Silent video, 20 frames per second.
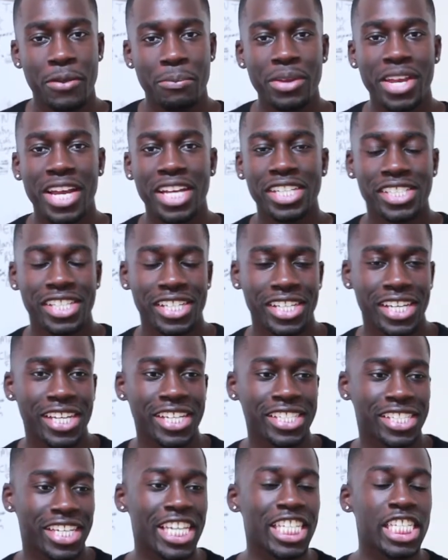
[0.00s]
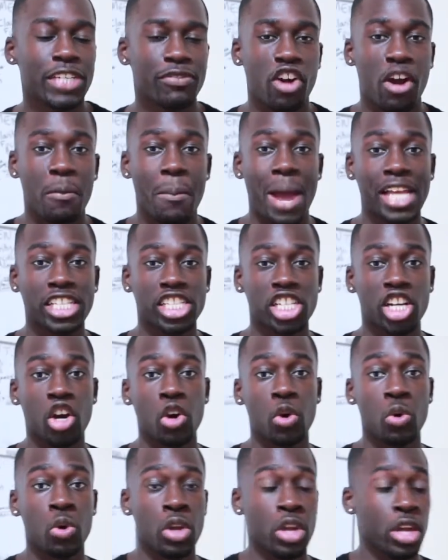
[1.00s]
Because it's easy for our minds to
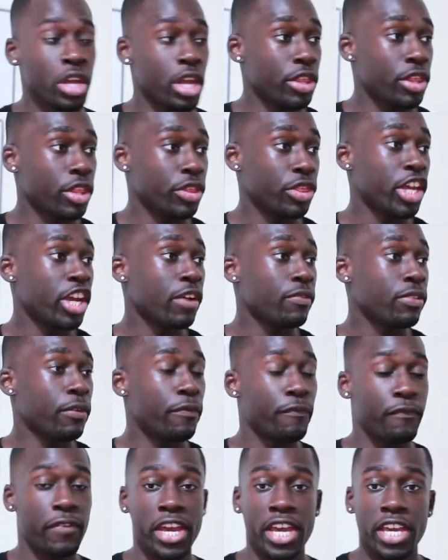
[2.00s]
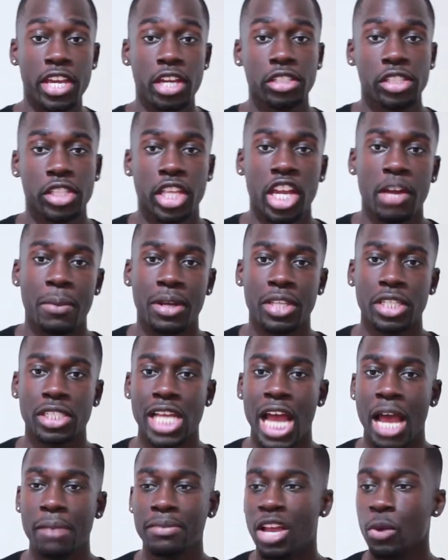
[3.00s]
go think of the failures, think about the
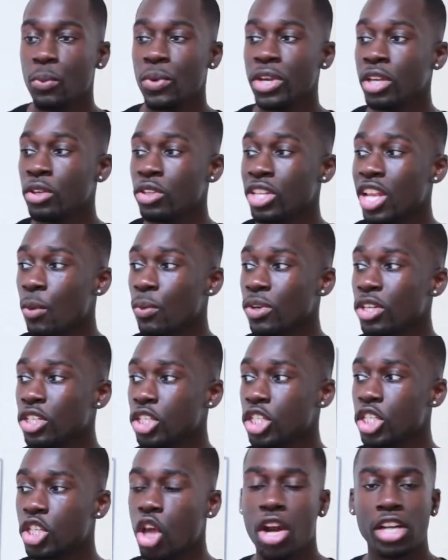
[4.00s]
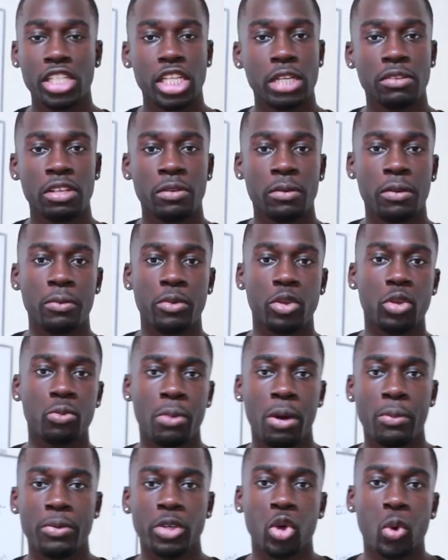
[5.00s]
time that we that we started something or we,
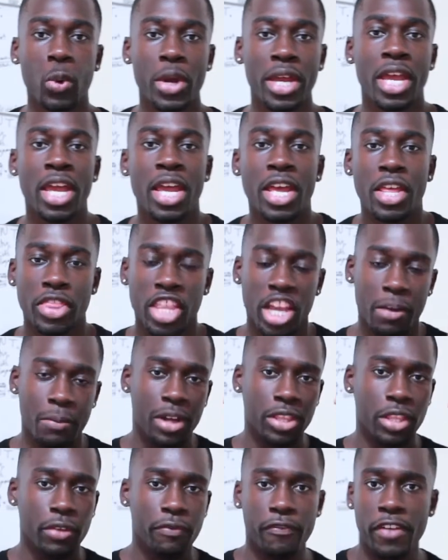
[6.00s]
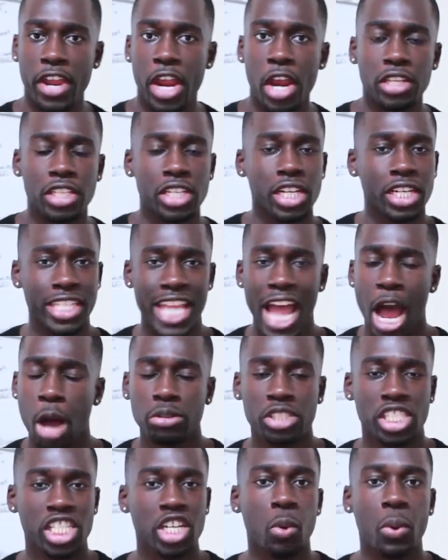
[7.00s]
but we quit, think about the fears and the
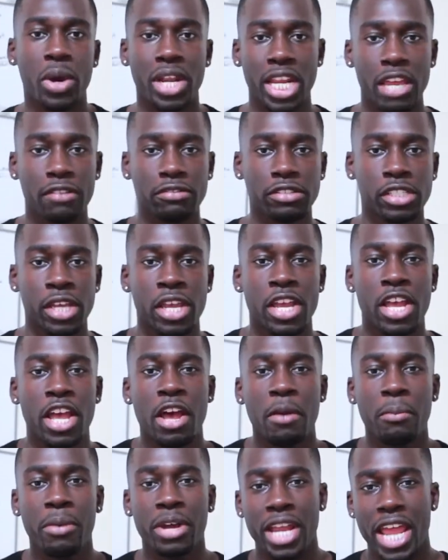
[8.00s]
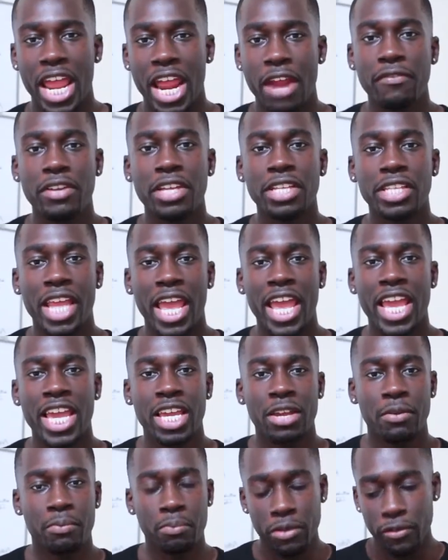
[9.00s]
doubts and the what ifs. But every
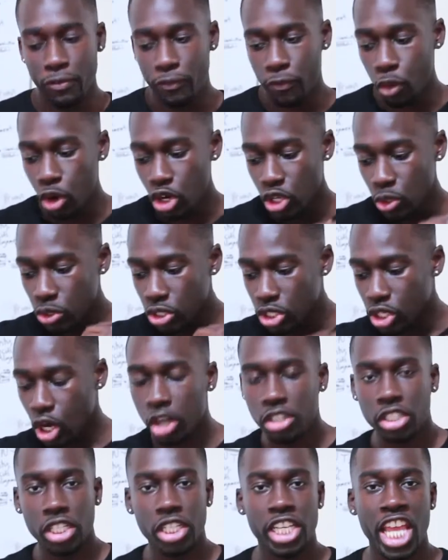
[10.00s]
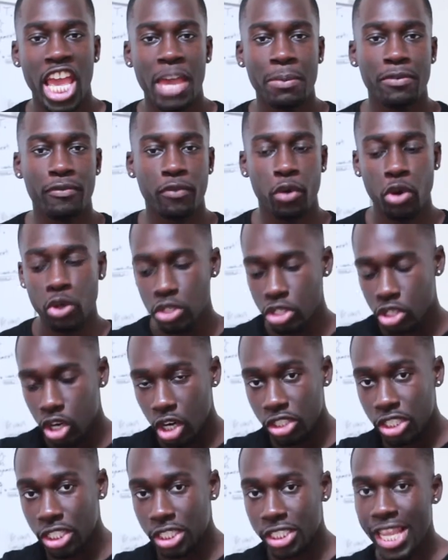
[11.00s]
day, before you start your day, before you
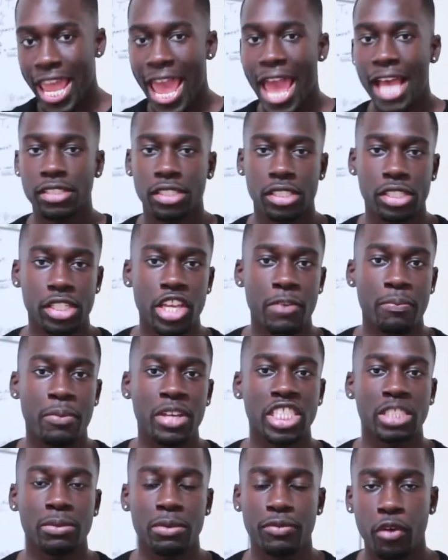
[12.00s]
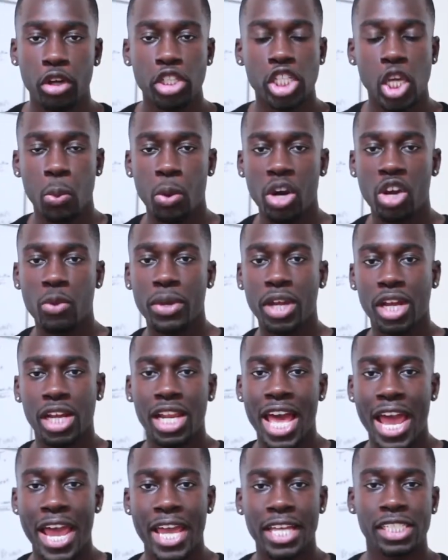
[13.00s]
start your task in your business, before you start working with
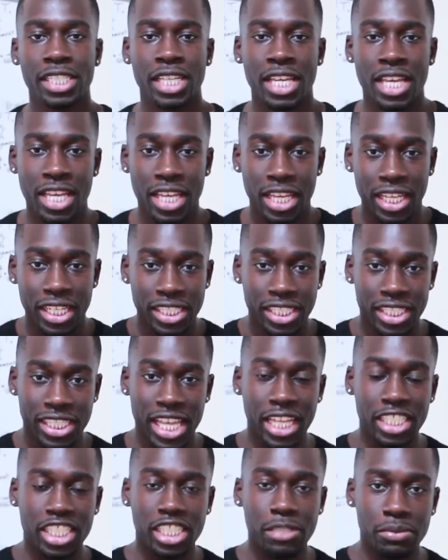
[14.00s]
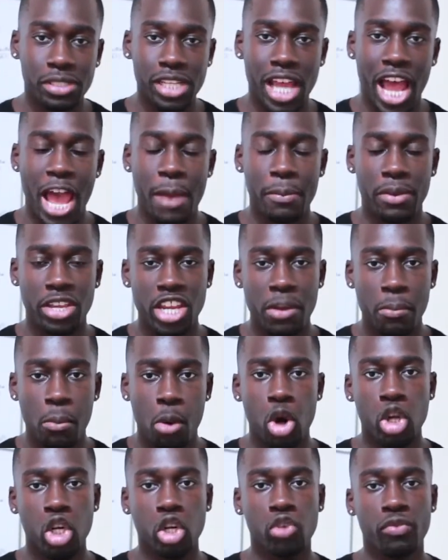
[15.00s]
clients, set some time in your
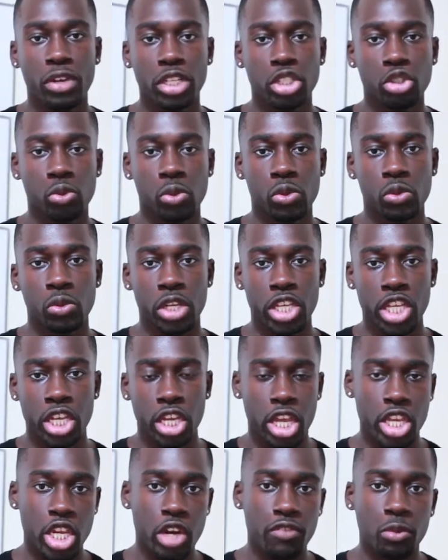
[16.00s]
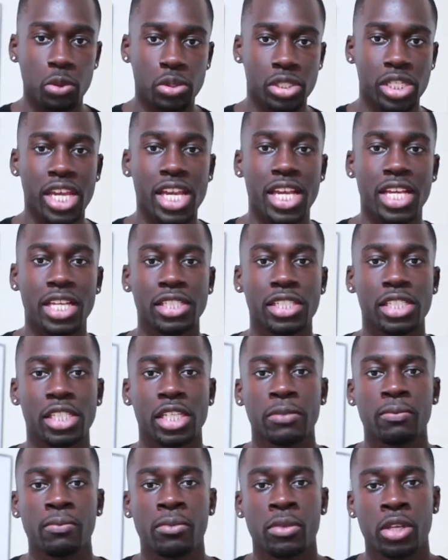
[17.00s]
morning ritual, in your, in your routines,
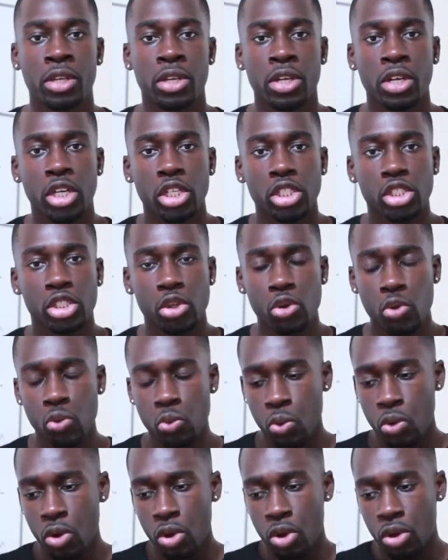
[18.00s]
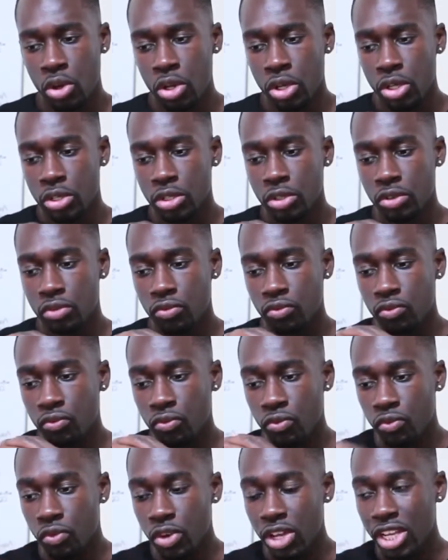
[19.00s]
to
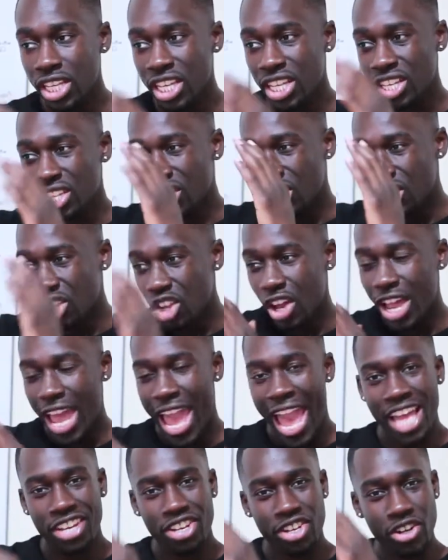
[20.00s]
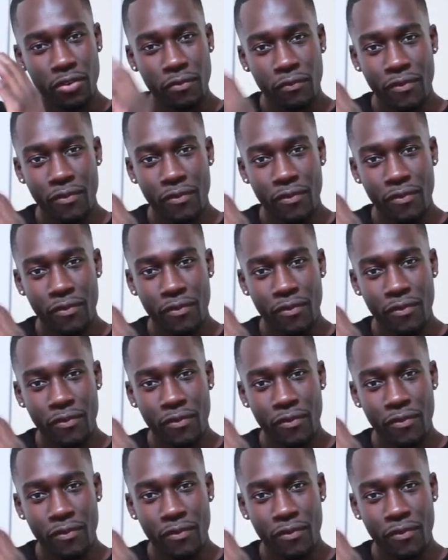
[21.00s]
really look at your